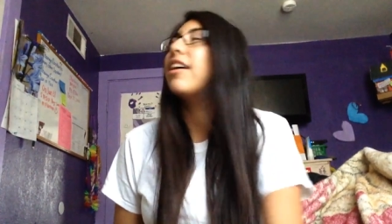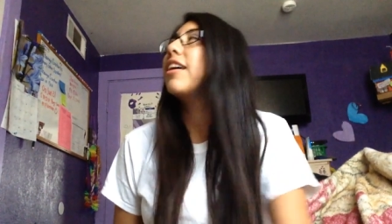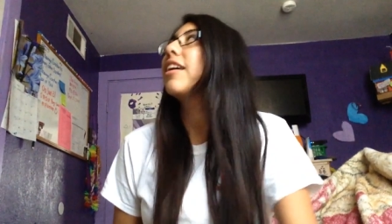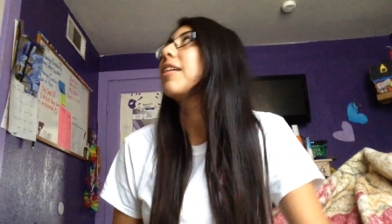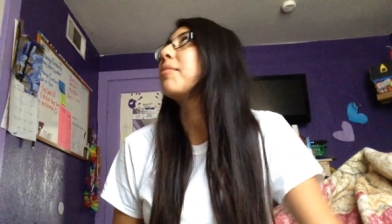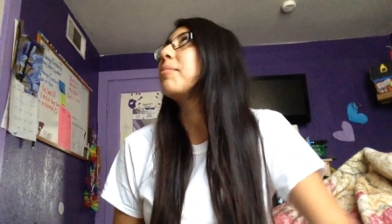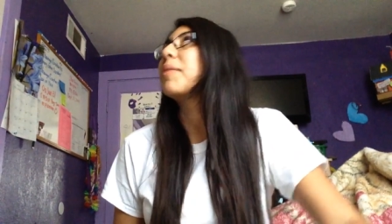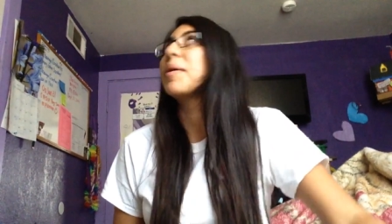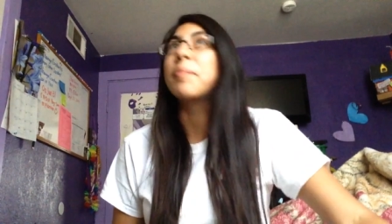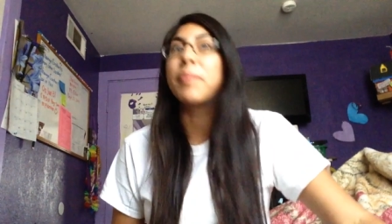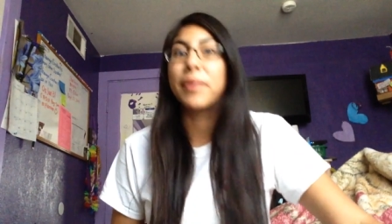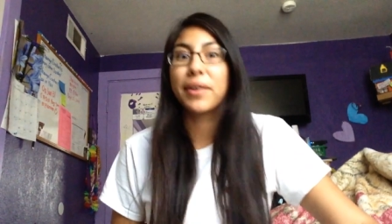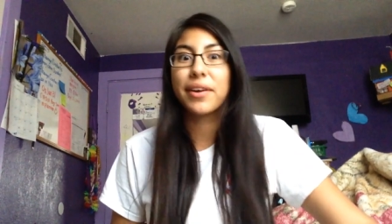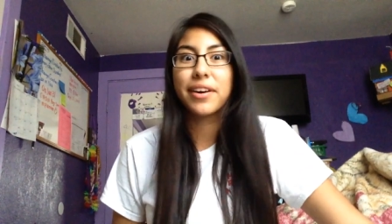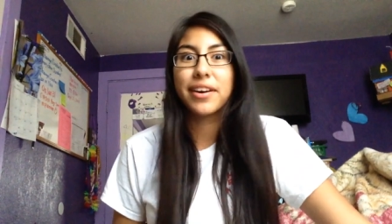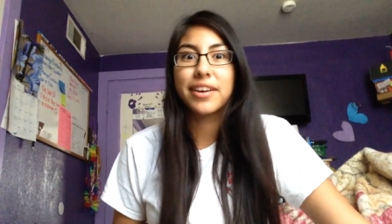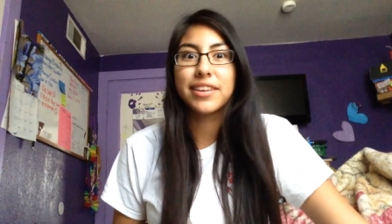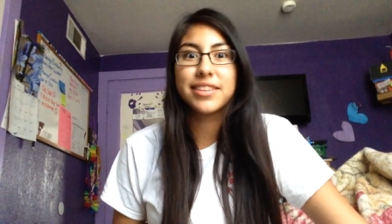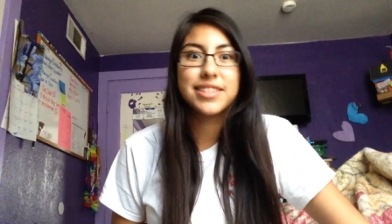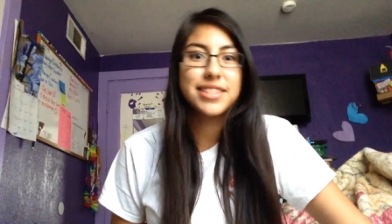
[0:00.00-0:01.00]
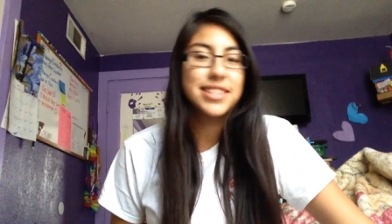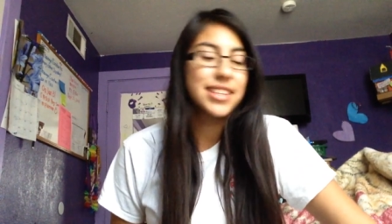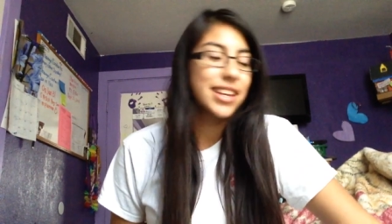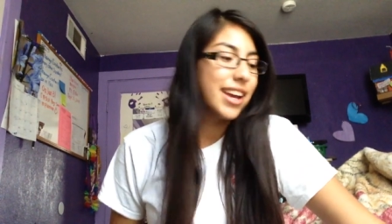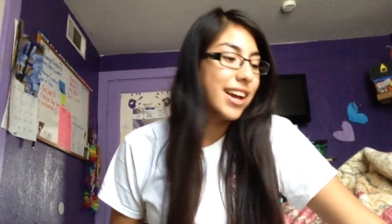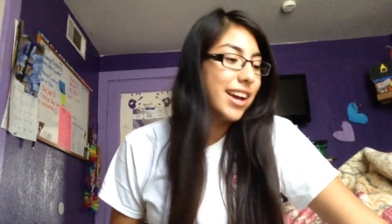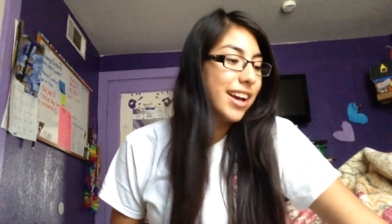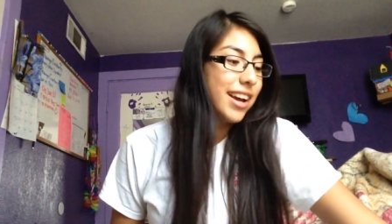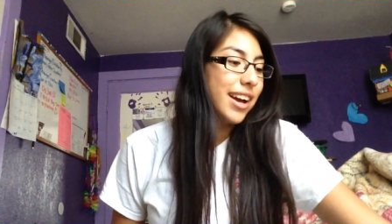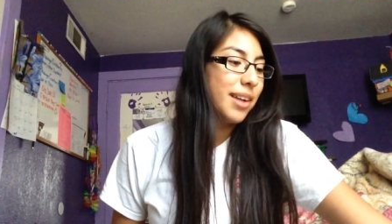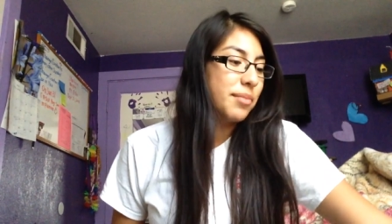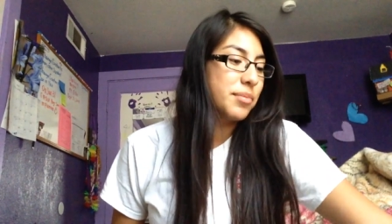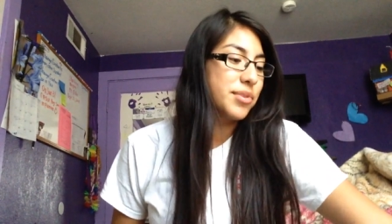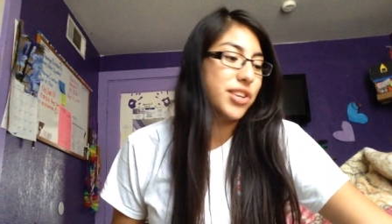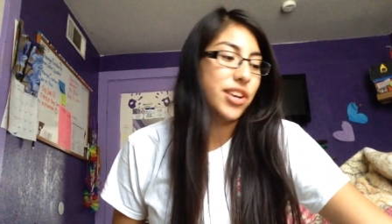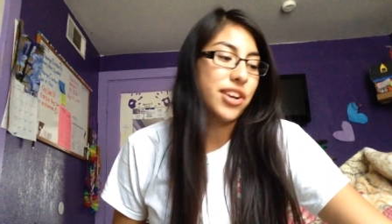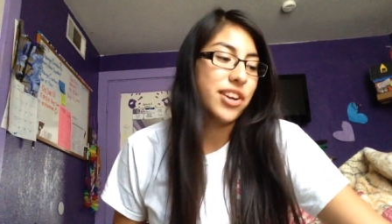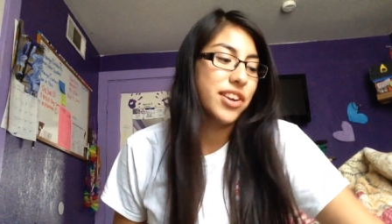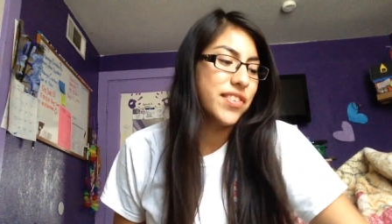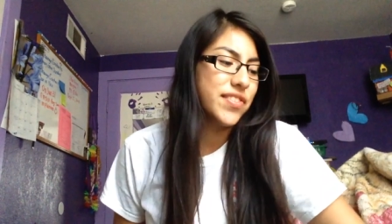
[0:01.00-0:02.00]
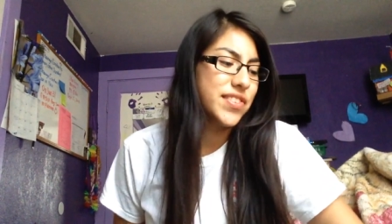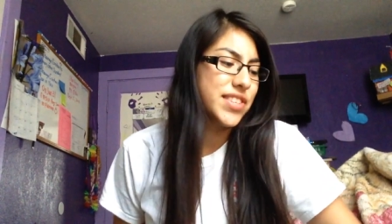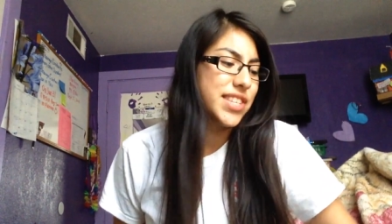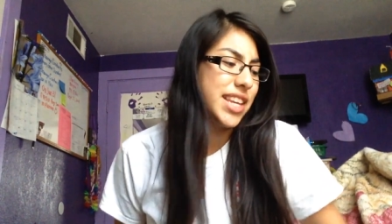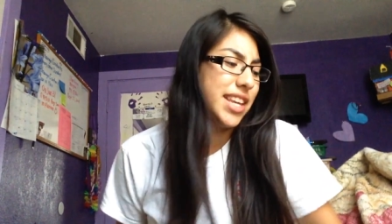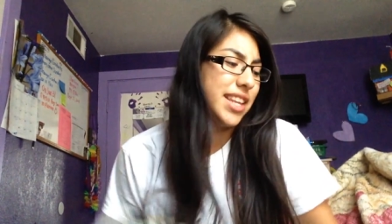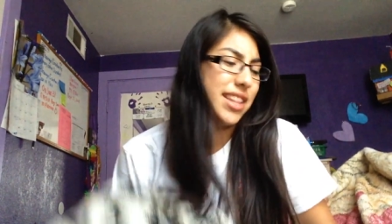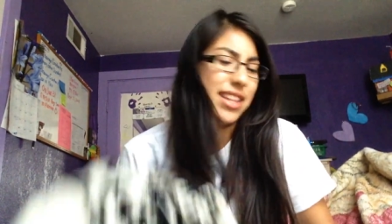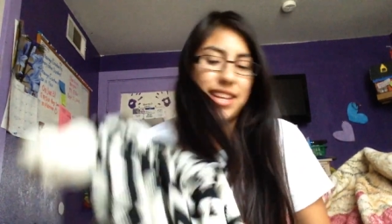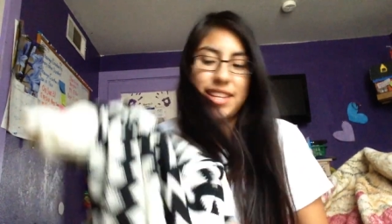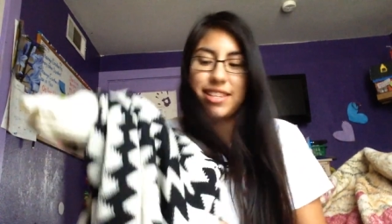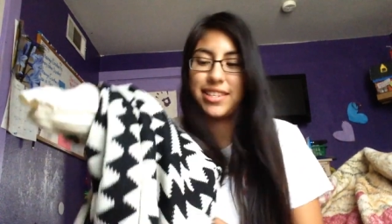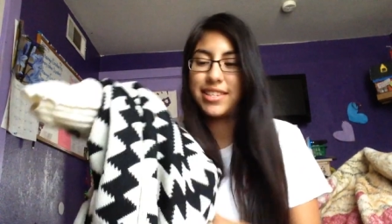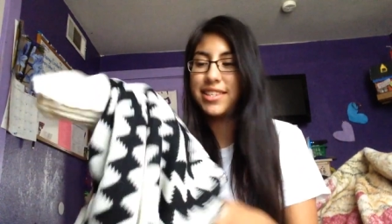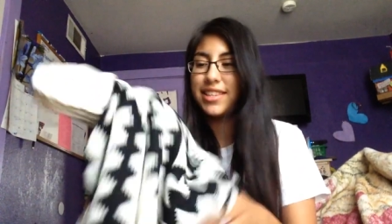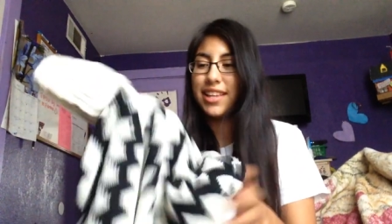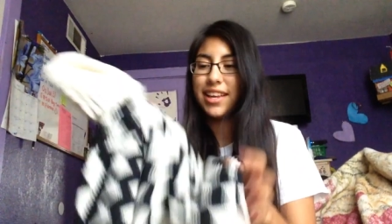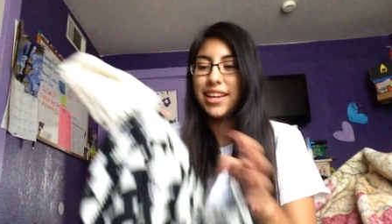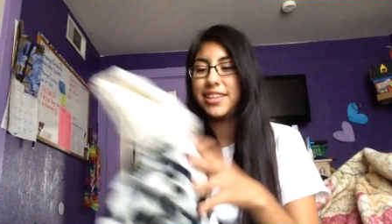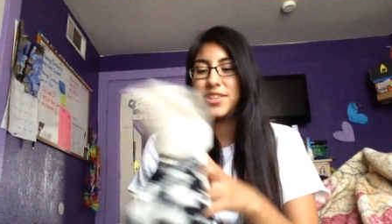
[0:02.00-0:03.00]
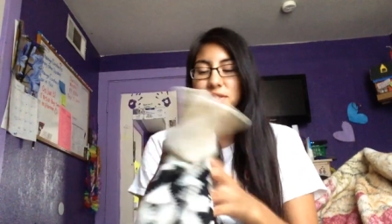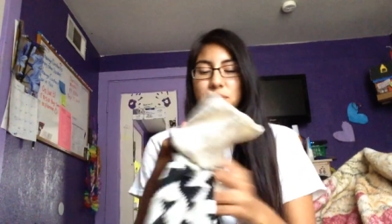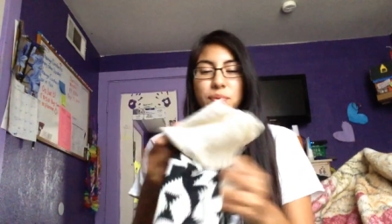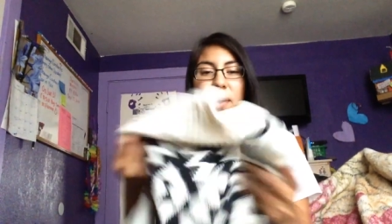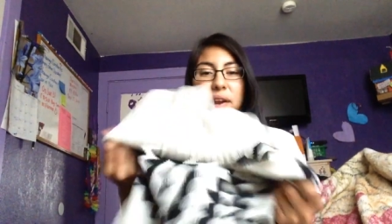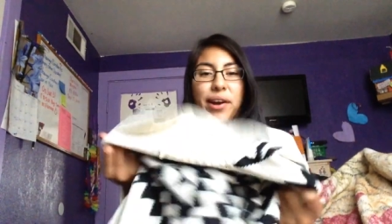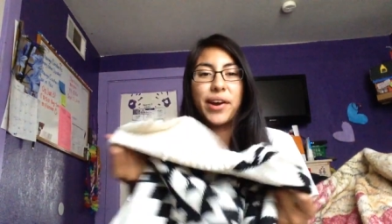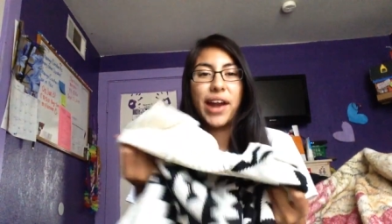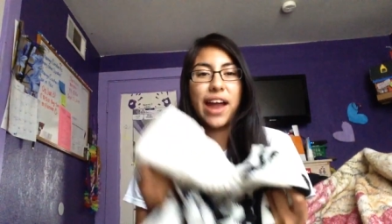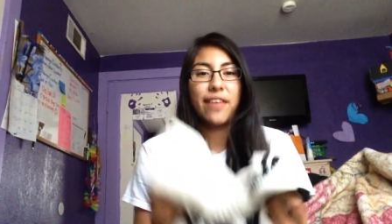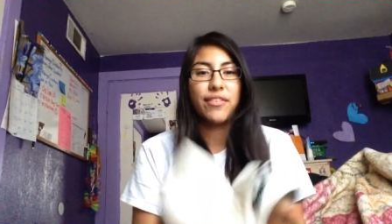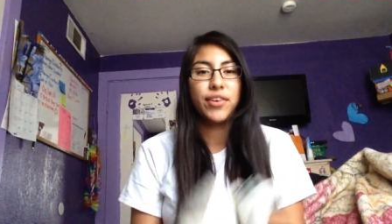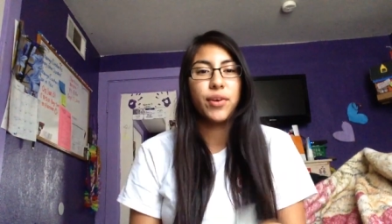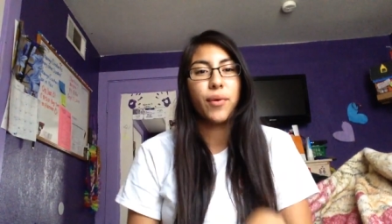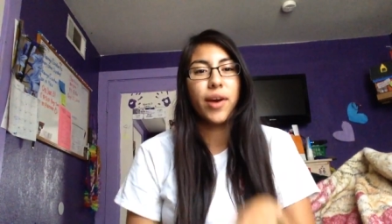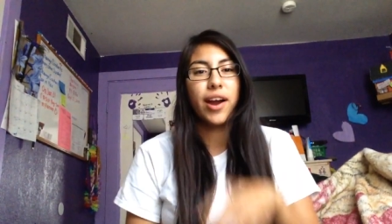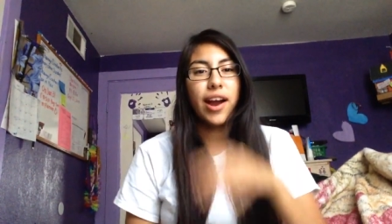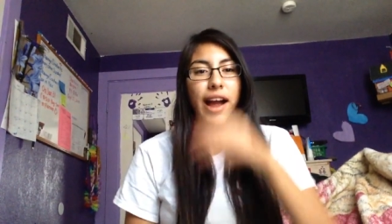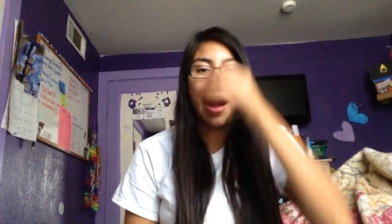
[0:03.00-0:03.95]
Oh, the birds. I'm sure you've seen this like sweater everywhere.